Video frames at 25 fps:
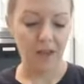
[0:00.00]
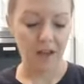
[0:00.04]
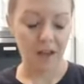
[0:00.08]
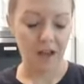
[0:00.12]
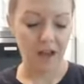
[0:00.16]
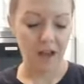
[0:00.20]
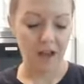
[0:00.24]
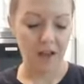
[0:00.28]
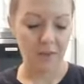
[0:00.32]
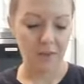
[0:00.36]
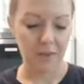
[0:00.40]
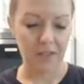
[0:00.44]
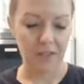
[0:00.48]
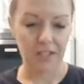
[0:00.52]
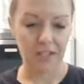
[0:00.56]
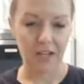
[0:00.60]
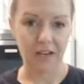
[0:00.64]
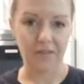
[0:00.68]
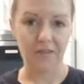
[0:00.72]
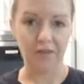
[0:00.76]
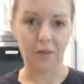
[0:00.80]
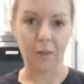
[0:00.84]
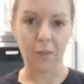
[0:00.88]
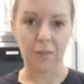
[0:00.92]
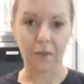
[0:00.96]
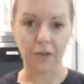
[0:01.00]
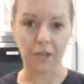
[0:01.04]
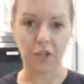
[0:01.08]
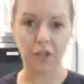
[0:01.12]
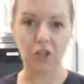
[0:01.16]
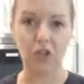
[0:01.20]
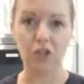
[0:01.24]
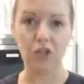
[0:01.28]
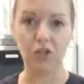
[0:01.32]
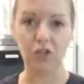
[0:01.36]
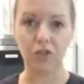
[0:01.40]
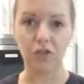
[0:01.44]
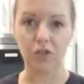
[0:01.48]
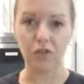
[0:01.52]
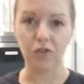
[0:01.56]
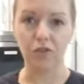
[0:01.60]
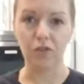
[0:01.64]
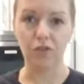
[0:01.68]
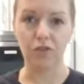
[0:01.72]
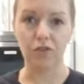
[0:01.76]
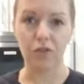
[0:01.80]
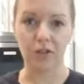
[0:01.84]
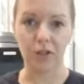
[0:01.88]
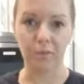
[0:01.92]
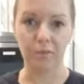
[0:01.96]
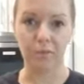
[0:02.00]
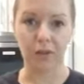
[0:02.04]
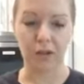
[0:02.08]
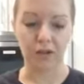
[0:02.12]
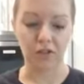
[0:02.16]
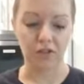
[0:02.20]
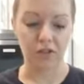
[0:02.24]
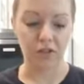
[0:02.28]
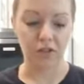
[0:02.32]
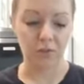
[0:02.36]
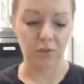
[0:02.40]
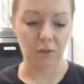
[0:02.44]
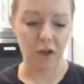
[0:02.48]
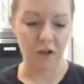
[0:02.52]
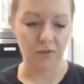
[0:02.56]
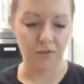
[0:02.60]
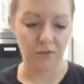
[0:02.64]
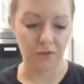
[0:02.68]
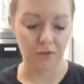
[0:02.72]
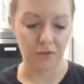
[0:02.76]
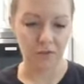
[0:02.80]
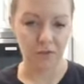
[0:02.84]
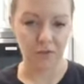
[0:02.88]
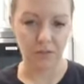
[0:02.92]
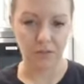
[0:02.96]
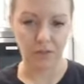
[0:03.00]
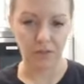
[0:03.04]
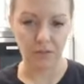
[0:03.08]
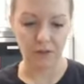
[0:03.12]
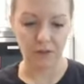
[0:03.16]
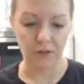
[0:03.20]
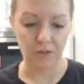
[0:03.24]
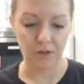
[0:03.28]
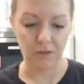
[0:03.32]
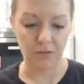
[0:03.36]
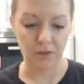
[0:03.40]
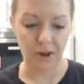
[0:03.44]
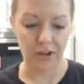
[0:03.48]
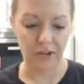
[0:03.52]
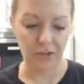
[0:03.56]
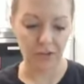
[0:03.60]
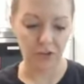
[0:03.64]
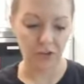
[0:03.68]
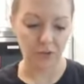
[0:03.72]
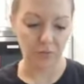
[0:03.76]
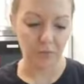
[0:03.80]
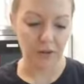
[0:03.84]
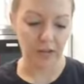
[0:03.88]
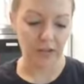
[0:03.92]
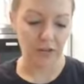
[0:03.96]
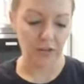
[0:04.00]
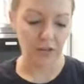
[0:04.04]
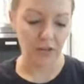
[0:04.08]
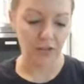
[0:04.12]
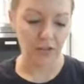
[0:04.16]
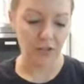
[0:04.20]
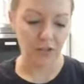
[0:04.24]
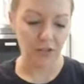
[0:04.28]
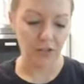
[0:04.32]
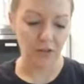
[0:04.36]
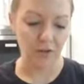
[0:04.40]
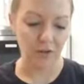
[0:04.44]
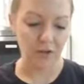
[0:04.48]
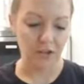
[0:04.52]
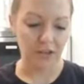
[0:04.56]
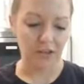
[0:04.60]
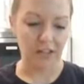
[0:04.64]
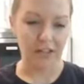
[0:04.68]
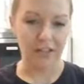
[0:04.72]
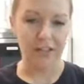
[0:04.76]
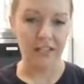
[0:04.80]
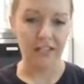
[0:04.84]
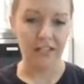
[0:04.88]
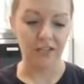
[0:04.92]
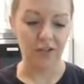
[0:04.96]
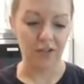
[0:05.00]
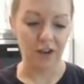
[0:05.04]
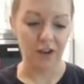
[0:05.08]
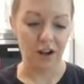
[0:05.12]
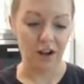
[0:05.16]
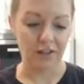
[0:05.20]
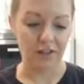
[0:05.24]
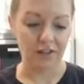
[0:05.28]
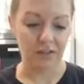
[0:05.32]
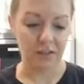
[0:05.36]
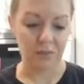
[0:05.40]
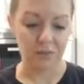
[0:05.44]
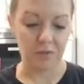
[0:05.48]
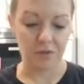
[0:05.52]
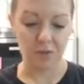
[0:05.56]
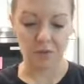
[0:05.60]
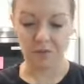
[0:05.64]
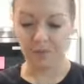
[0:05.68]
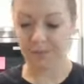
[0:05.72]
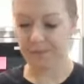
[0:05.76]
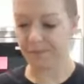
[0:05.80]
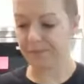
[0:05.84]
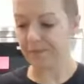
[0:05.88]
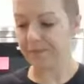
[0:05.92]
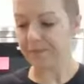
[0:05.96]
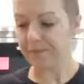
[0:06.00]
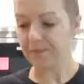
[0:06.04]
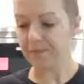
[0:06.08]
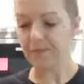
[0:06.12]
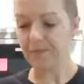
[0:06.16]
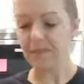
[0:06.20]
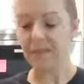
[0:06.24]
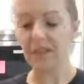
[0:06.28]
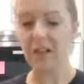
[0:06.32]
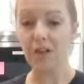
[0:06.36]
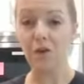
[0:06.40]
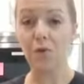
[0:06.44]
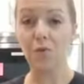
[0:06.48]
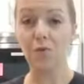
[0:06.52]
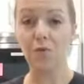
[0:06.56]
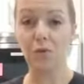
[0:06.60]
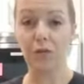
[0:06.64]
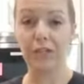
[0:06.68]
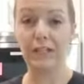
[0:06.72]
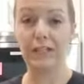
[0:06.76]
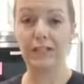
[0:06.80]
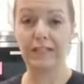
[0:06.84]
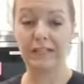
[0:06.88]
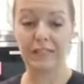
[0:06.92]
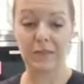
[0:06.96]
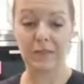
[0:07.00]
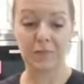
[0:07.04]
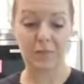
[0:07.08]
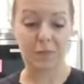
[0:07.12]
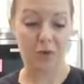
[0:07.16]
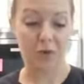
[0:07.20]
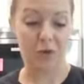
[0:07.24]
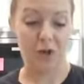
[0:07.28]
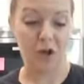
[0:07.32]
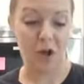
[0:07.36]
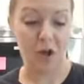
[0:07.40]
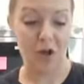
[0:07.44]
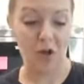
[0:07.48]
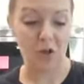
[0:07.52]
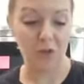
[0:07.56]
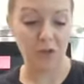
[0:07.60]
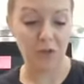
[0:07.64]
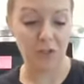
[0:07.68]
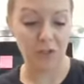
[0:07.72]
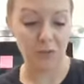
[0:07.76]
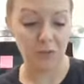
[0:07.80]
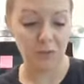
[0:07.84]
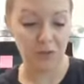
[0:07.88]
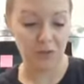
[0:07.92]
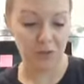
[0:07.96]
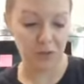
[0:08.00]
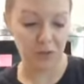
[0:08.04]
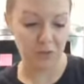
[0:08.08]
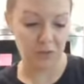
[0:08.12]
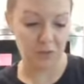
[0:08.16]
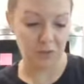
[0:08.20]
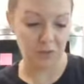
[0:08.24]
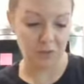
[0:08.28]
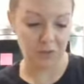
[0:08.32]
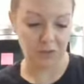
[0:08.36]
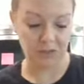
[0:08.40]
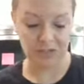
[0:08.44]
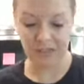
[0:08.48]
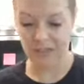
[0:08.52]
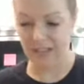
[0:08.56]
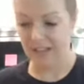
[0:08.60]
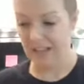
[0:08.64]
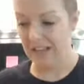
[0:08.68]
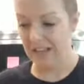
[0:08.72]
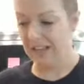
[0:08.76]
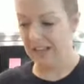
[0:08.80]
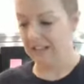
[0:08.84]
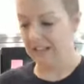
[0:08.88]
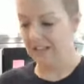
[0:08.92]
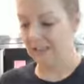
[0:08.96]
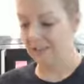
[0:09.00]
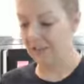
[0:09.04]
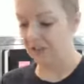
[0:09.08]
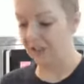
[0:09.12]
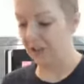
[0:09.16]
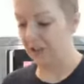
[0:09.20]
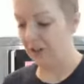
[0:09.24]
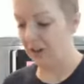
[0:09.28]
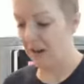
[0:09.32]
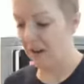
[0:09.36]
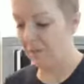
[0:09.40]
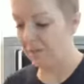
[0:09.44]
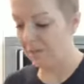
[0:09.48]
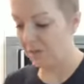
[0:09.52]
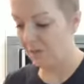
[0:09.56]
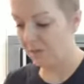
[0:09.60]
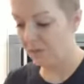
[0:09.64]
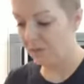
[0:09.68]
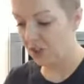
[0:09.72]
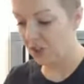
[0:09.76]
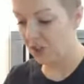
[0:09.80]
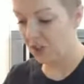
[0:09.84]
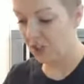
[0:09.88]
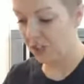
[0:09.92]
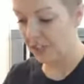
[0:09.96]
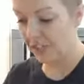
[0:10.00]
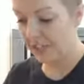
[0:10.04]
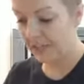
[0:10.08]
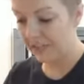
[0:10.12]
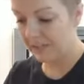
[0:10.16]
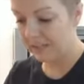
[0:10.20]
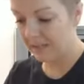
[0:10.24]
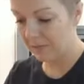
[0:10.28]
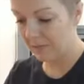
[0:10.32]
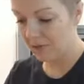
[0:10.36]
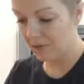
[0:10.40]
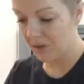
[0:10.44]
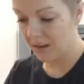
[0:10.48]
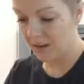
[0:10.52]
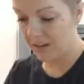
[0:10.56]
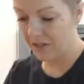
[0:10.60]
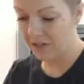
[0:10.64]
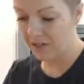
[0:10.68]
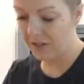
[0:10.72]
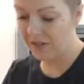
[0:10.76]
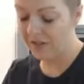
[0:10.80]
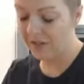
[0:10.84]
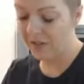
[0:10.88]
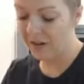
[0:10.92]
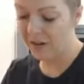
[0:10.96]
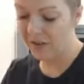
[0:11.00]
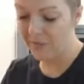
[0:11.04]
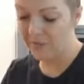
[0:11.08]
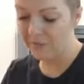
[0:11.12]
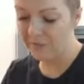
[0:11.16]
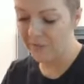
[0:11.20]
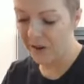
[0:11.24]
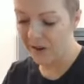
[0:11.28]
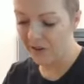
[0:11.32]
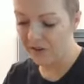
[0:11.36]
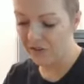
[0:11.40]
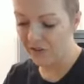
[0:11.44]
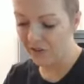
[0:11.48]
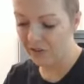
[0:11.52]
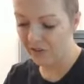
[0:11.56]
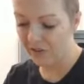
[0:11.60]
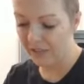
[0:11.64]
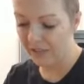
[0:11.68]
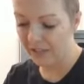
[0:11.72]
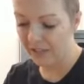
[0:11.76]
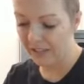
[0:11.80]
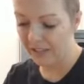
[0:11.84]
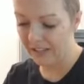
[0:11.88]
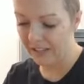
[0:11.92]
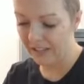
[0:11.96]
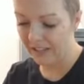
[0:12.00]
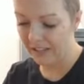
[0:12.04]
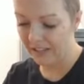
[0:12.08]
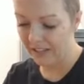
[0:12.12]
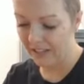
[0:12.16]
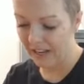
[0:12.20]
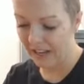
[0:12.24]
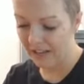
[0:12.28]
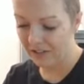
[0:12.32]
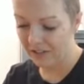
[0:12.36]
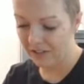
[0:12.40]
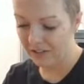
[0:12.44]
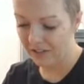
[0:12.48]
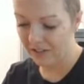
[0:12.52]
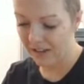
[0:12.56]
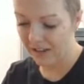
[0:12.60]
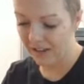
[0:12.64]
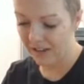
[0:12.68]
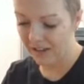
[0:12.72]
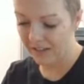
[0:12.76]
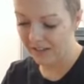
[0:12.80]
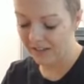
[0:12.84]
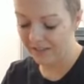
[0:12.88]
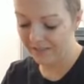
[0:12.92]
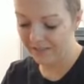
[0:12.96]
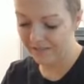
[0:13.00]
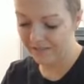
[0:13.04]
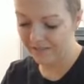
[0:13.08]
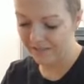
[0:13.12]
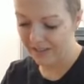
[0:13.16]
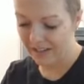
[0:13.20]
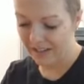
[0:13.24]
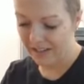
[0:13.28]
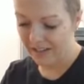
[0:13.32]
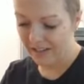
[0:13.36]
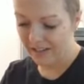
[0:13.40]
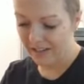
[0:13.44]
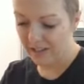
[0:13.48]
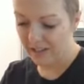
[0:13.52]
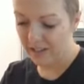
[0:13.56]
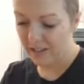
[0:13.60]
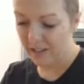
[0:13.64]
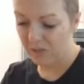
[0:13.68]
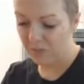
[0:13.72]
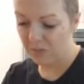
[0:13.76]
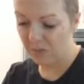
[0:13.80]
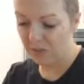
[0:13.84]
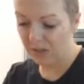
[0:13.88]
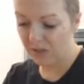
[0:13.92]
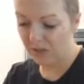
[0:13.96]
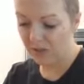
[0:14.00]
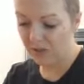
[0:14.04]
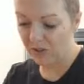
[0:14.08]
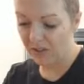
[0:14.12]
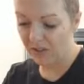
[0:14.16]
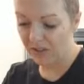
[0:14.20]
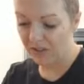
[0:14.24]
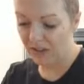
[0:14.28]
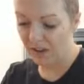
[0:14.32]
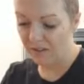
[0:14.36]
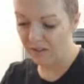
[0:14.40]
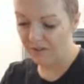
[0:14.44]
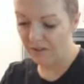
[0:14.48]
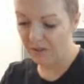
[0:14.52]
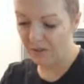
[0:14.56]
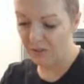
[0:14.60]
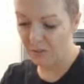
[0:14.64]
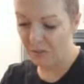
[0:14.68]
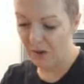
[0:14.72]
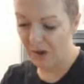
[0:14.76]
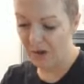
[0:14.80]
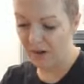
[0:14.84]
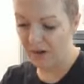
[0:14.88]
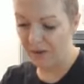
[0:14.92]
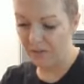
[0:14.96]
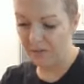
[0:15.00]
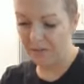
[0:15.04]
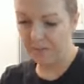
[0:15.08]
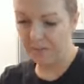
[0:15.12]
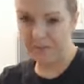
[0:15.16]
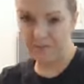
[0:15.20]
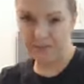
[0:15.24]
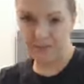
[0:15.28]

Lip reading: instead of the big huge Belgian waffles in a regular maker. So these are awesome. So really simple. All you do is literally grab some cheese, some shredded cheese. I don't measure anything. I just kind of sprinkle and cover the bottom.